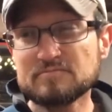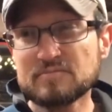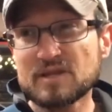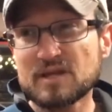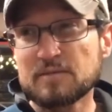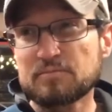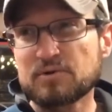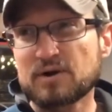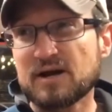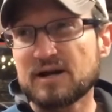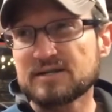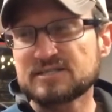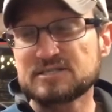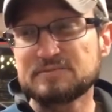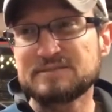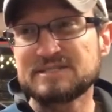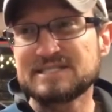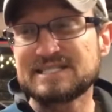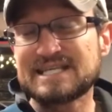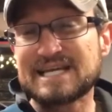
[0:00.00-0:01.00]

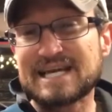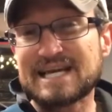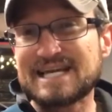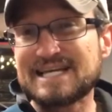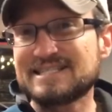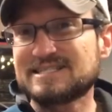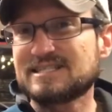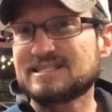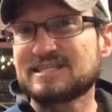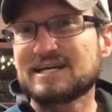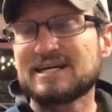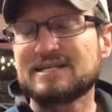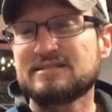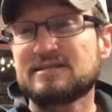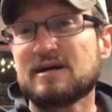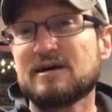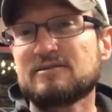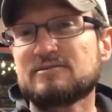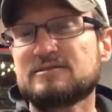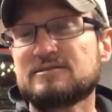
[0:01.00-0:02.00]
approximately $8 to
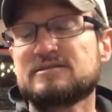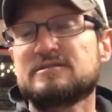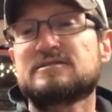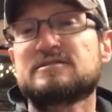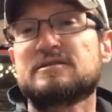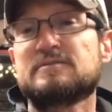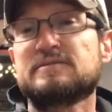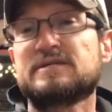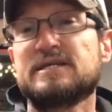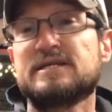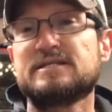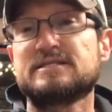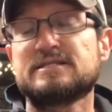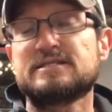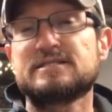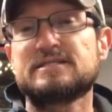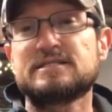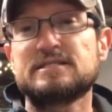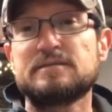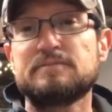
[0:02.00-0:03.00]
$9 in some
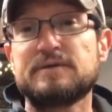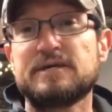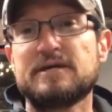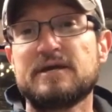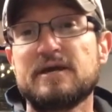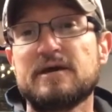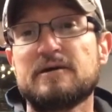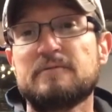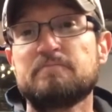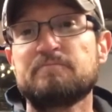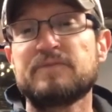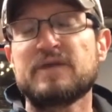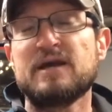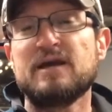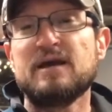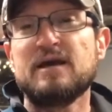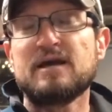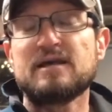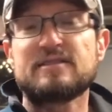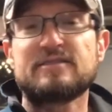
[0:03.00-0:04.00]
cases CPM,
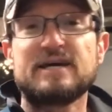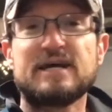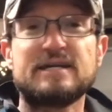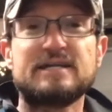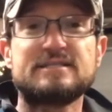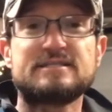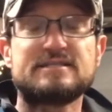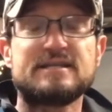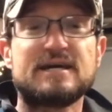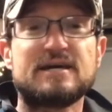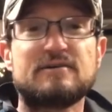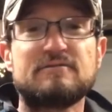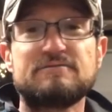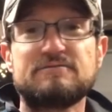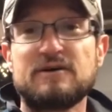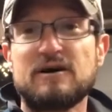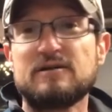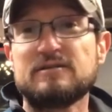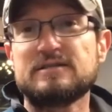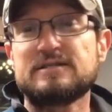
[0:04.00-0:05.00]
that is now
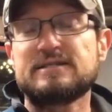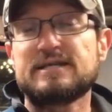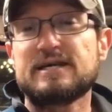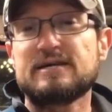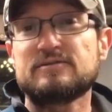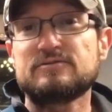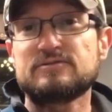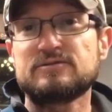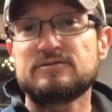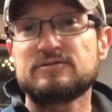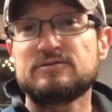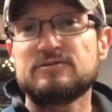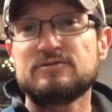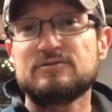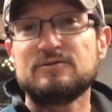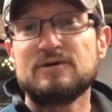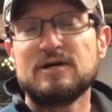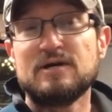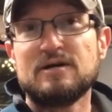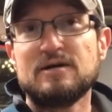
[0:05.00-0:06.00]
fallen down
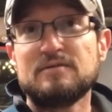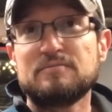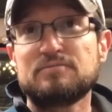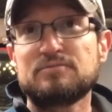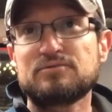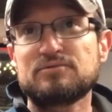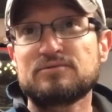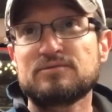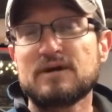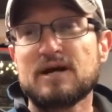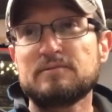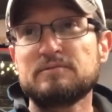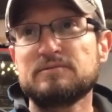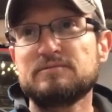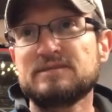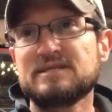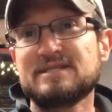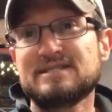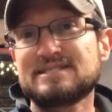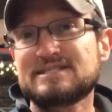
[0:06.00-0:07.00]
to
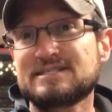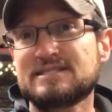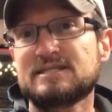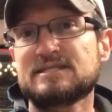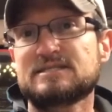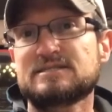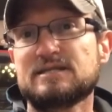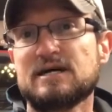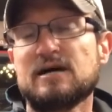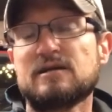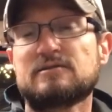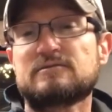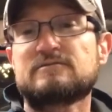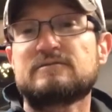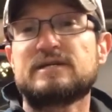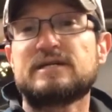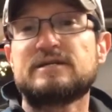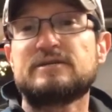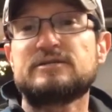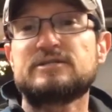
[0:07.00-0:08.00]
probably the $6
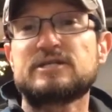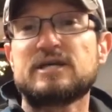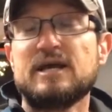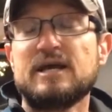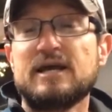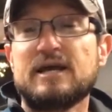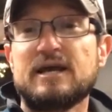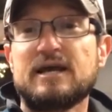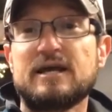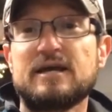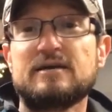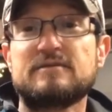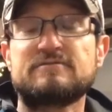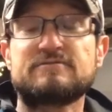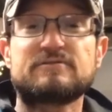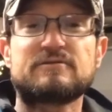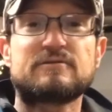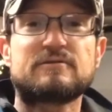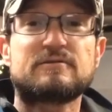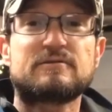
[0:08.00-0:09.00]
range. And
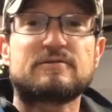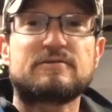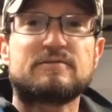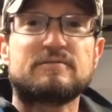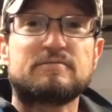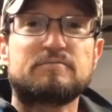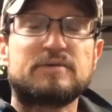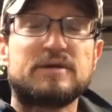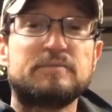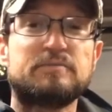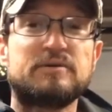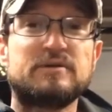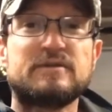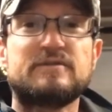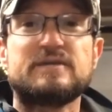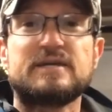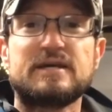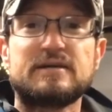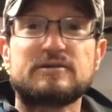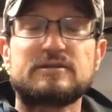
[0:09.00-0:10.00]
for people in
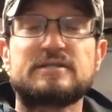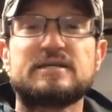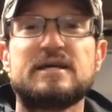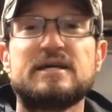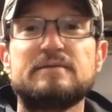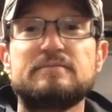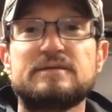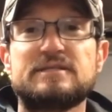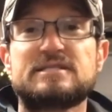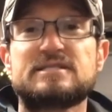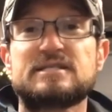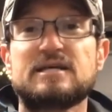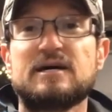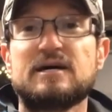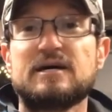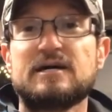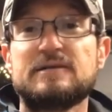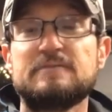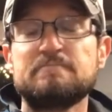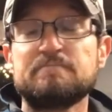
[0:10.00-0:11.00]
the entertainment
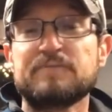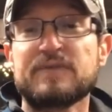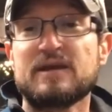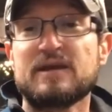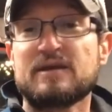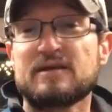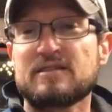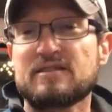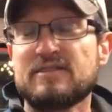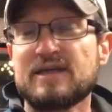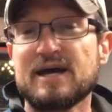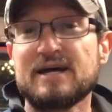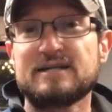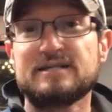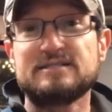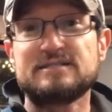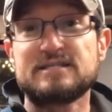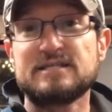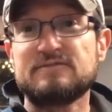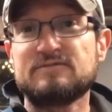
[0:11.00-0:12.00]
side, that
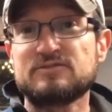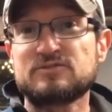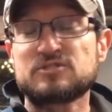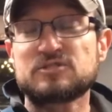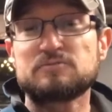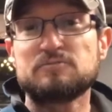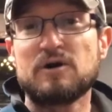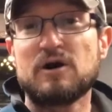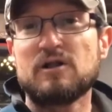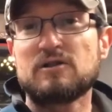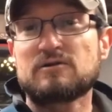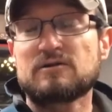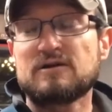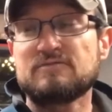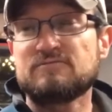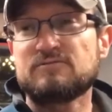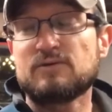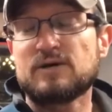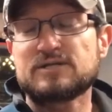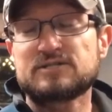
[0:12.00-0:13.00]
is even smaller.
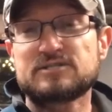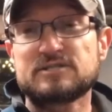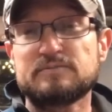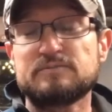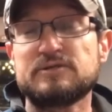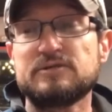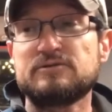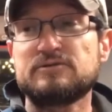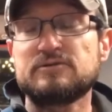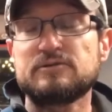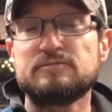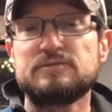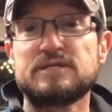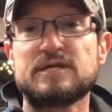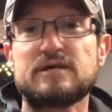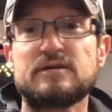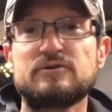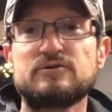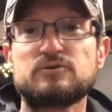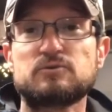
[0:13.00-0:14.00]
I've watched some YouTube
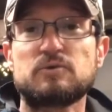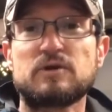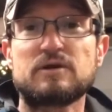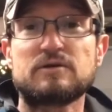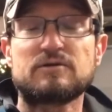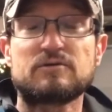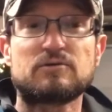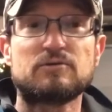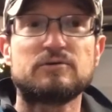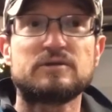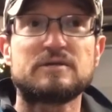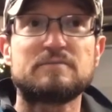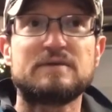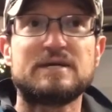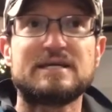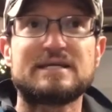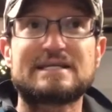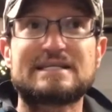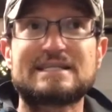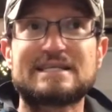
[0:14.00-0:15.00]
channels where they're only
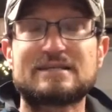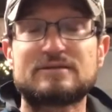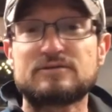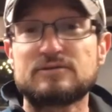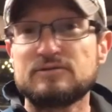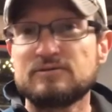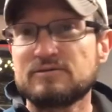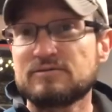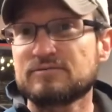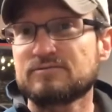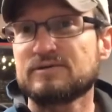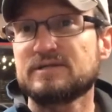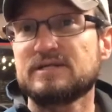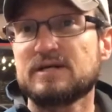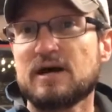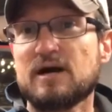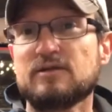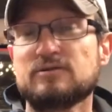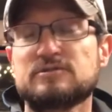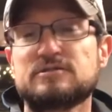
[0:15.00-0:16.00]
making like $2 to
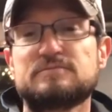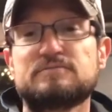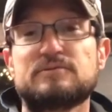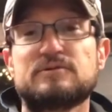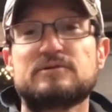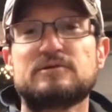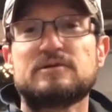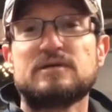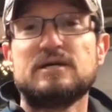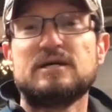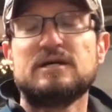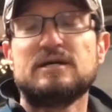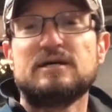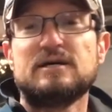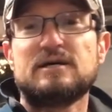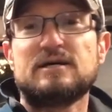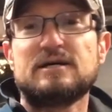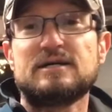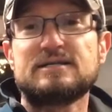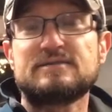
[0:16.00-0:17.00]
$3 per
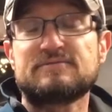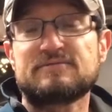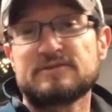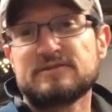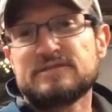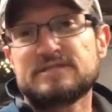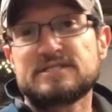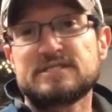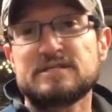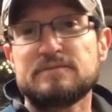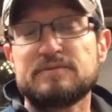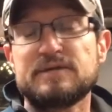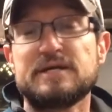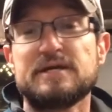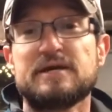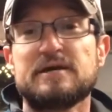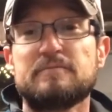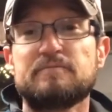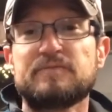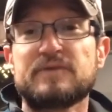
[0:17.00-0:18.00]
for the
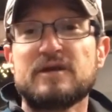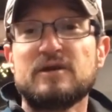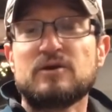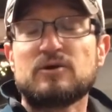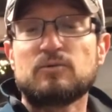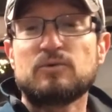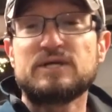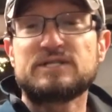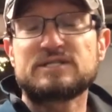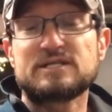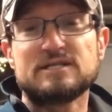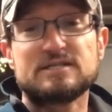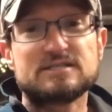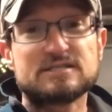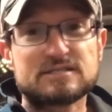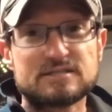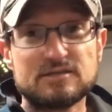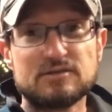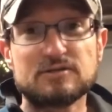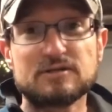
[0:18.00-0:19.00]
CPM, which is
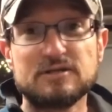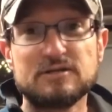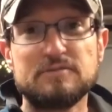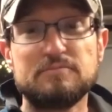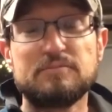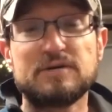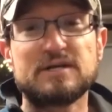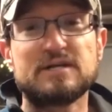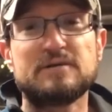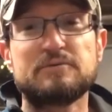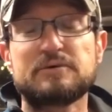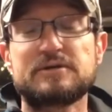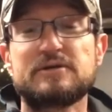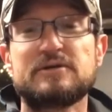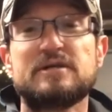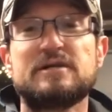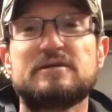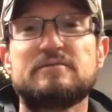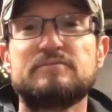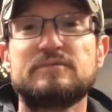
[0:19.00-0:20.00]
still good money when
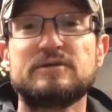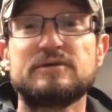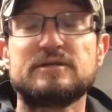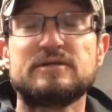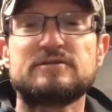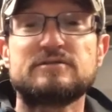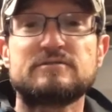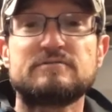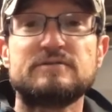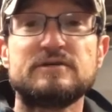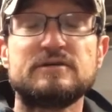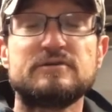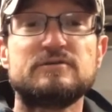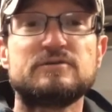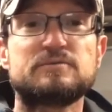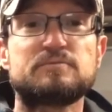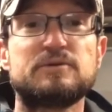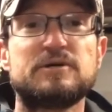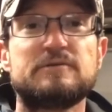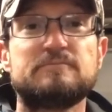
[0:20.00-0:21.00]
you're getting millions of
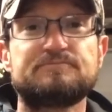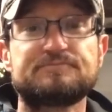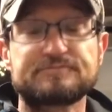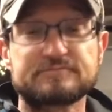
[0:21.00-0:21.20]
views. But